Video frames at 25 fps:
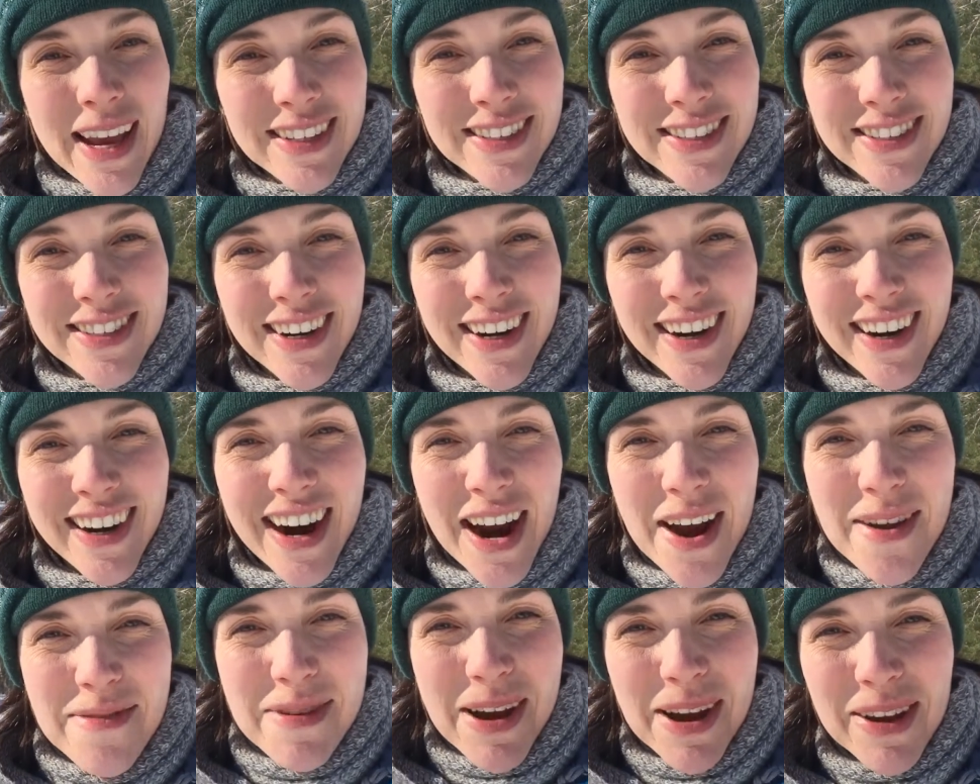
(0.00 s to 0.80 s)

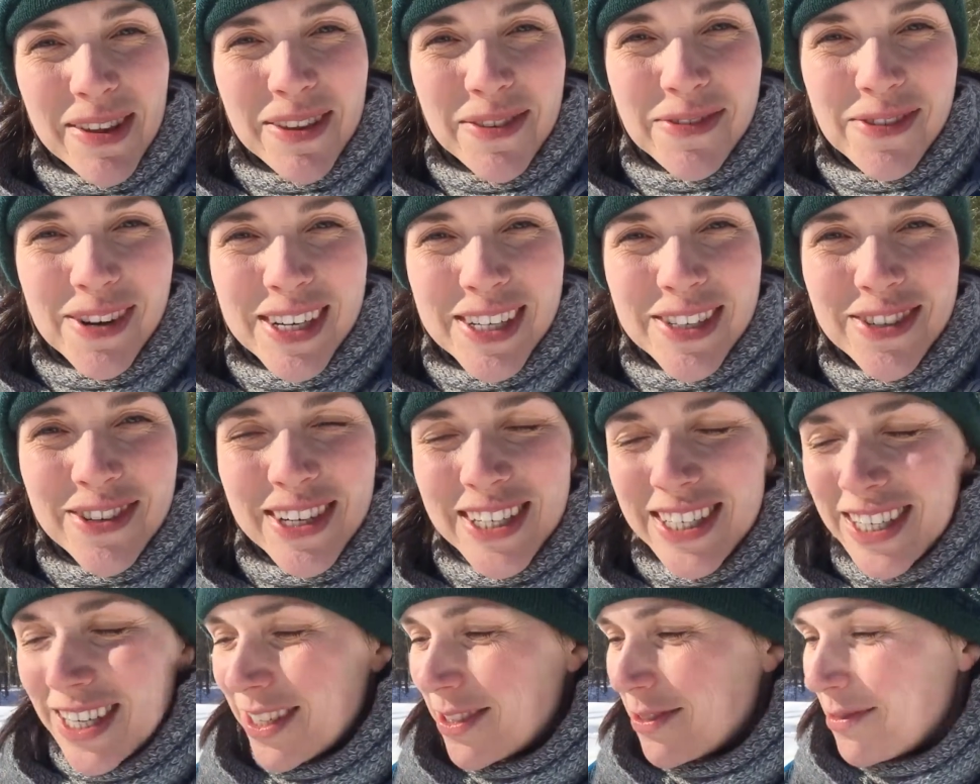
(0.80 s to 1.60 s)
Esther about the
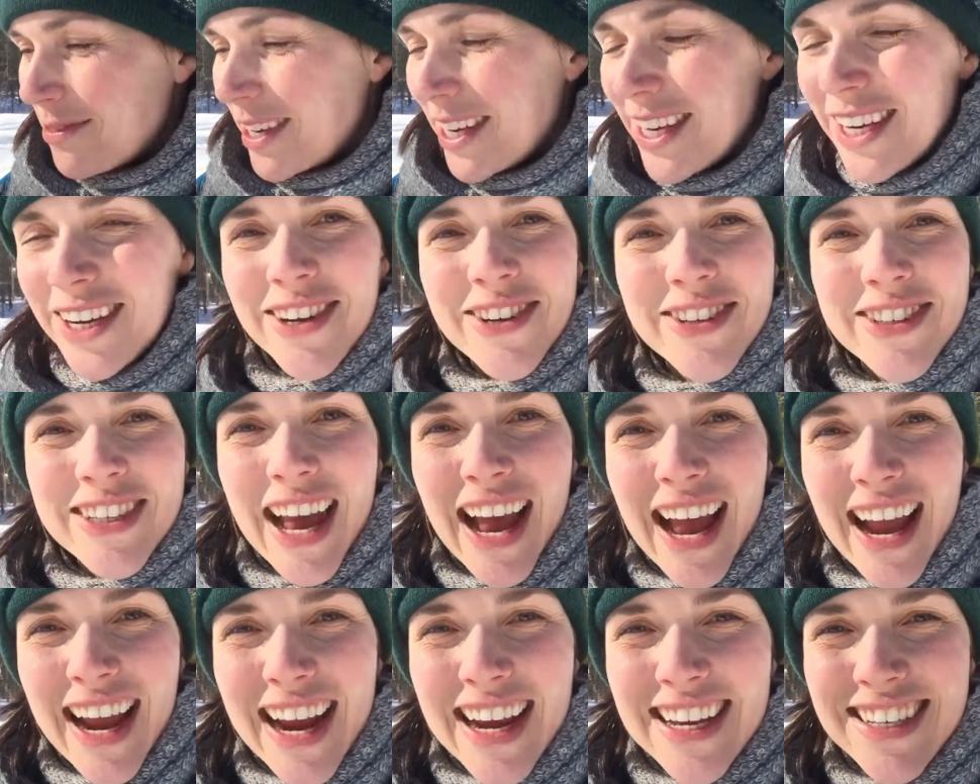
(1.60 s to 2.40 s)
resources we use.
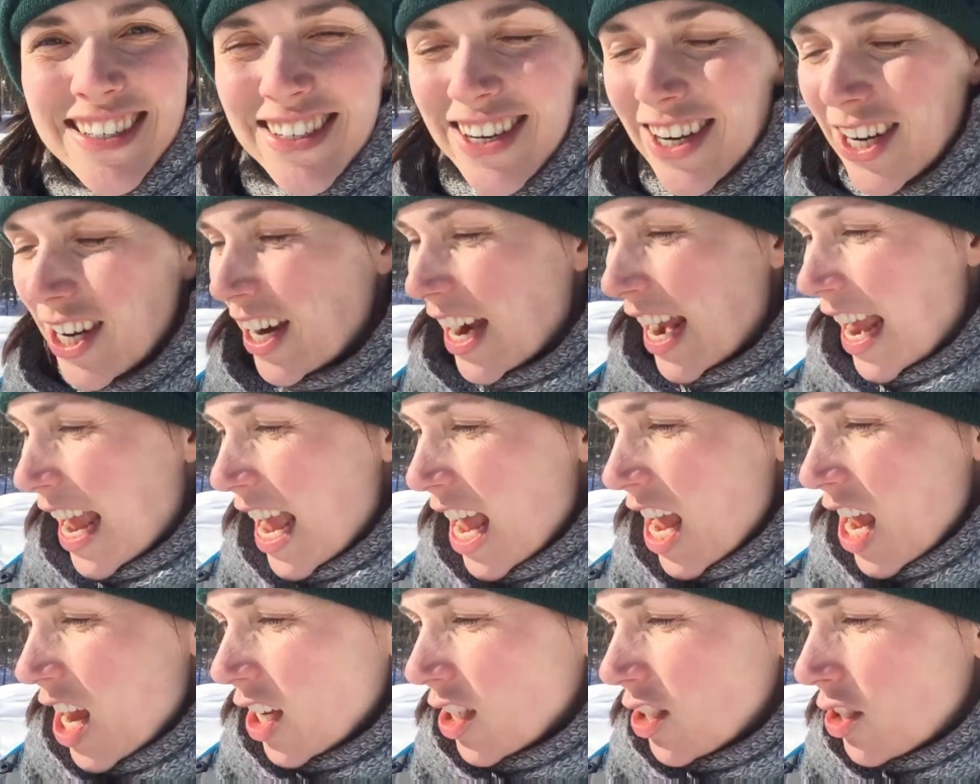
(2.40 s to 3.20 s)
Hi Esther.
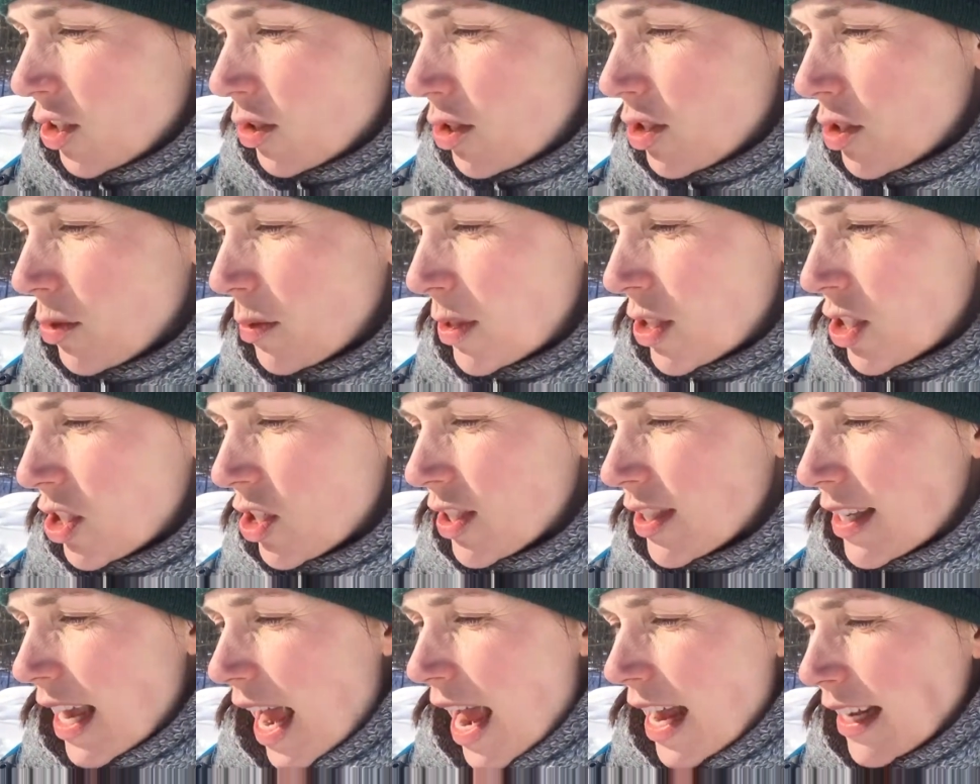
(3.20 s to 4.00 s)
So she was
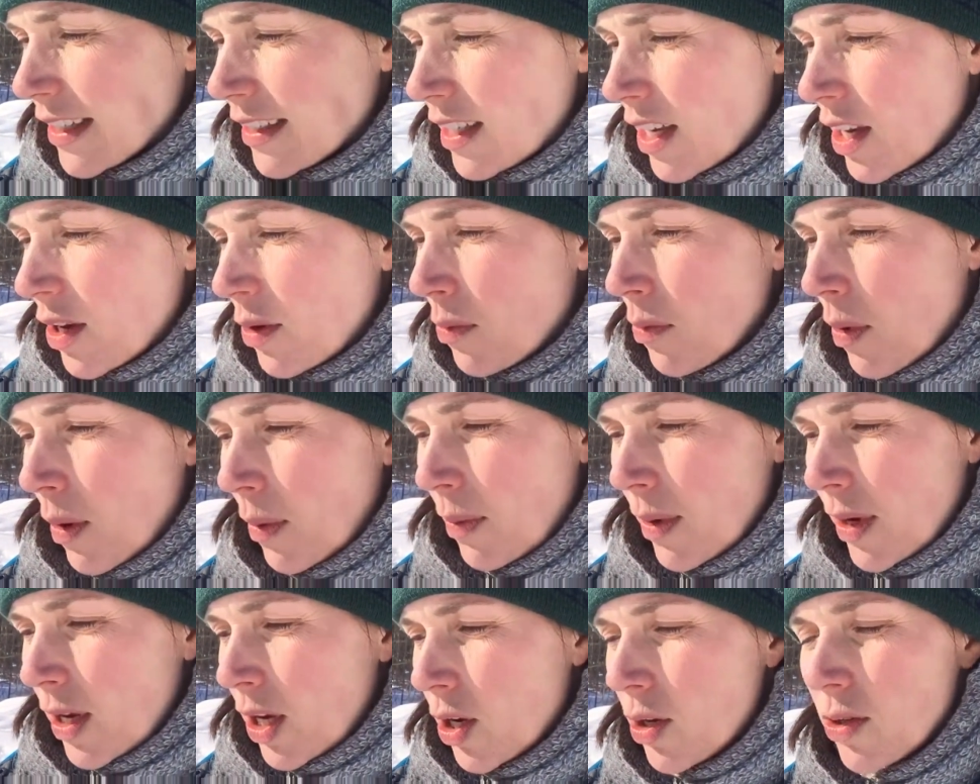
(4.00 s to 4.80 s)
just asking
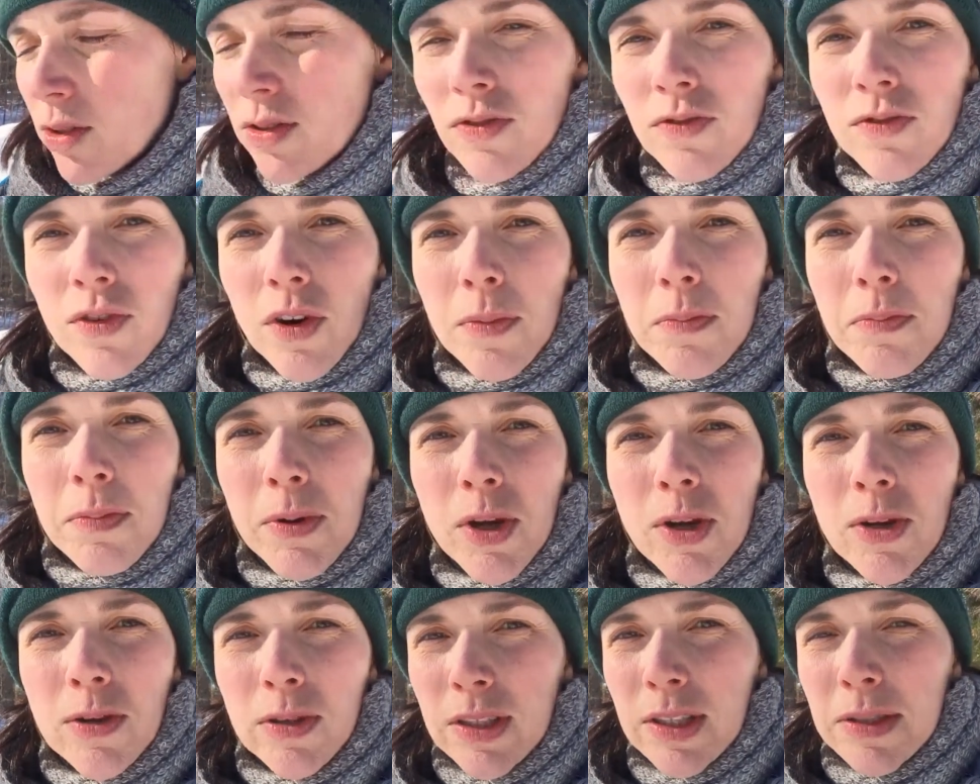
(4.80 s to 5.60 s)
what we use for
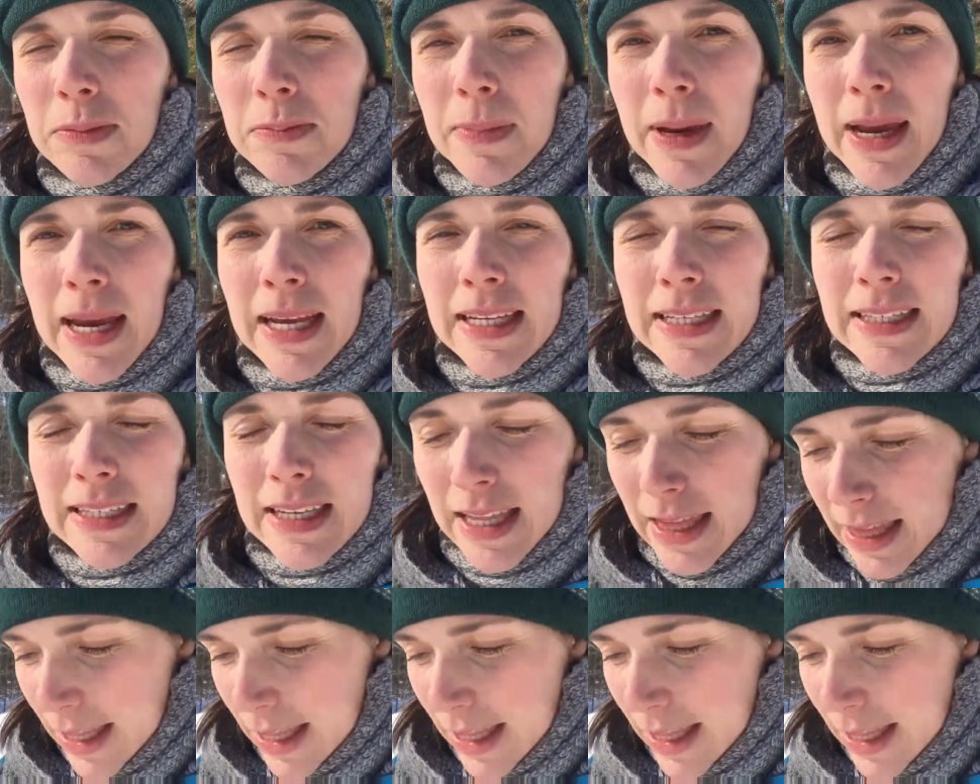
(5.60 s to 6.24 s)
boots, mitts,